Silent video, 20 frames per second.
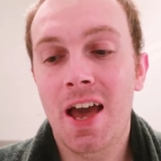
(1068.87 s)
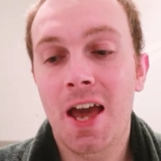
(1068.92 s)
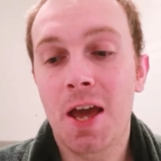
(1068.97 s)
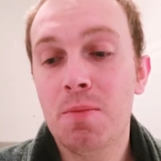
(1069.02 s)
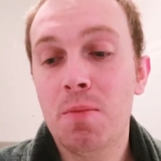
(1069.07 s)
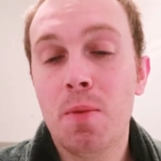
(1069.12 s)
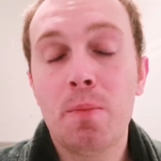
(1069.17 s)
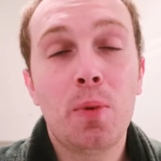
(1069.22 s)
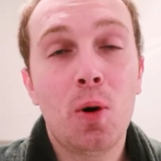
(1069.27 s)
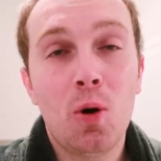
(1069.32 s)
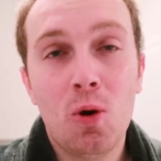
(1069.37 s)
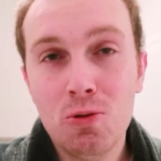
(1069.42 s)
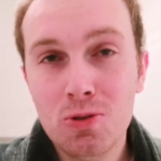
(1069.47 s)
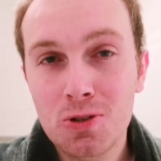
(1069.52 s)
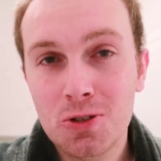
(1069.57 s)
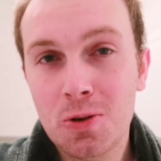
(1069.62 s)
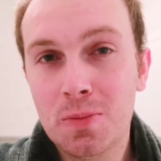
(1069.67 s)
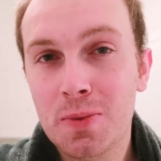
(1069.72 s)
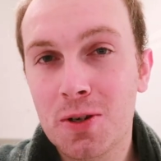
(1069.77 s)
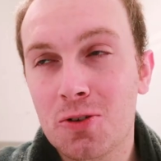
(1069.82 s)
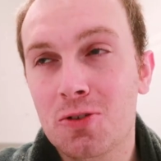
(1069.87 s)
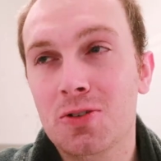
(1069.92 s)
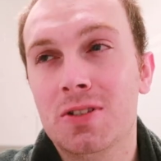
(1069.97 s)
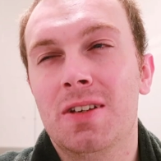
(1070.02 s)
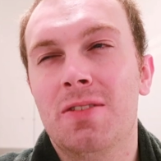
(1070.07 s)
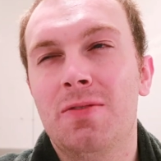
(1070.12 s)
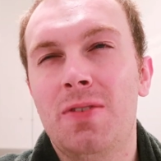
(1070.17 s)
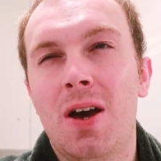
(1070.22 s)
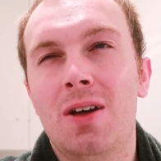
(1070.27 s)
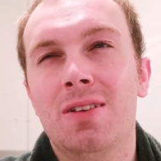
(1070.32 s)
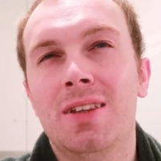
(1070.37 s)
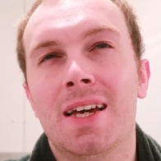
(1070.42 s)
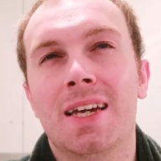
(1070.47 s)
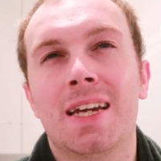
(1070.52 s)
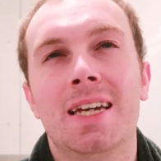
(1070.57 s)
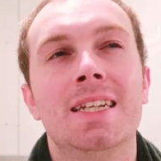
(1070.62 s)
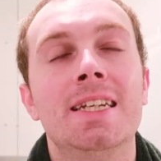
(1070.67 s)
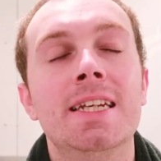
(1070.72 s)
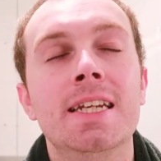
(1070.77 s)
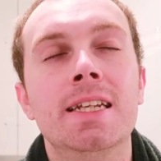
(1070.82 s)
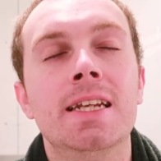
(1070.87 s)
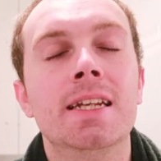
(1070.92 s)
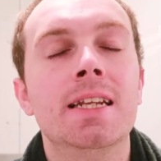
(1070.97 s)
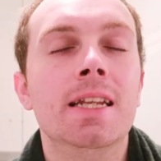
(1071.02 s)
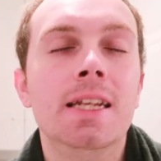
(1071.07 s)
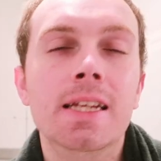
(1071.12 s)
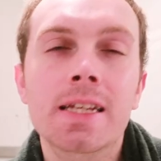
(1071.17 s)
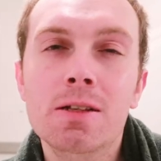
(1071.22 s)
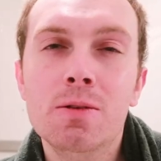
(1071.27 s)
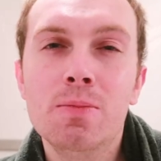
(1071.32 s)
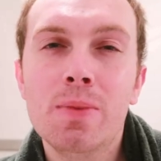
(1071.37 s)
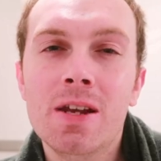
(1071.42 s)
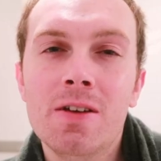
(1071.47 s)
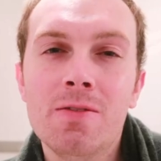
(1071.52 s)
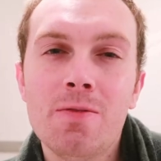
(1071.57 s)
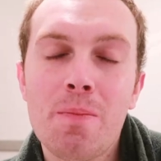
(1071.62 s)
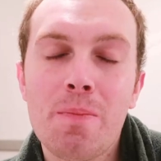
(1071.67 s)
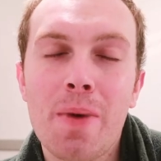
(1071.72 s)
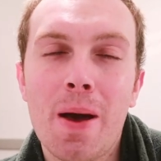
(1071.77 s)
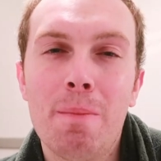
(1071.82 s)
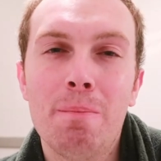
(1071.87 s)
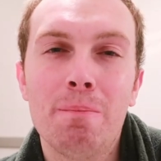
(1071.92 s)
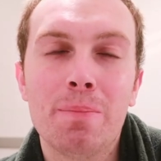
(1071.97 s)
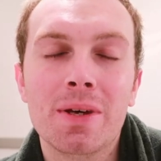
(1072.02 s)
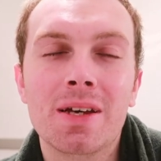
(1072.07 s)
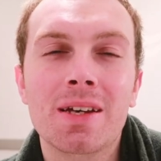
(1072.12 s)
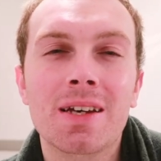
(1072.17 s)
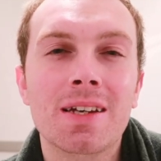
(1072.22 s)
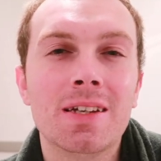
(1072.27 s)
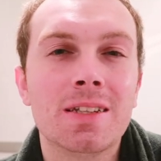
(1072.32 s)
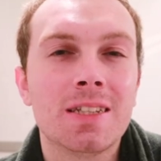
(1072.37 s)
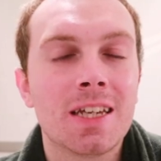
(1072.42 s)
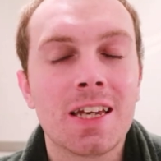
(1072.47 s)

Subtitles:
But also because I felt like I needed a little bit of a pamper,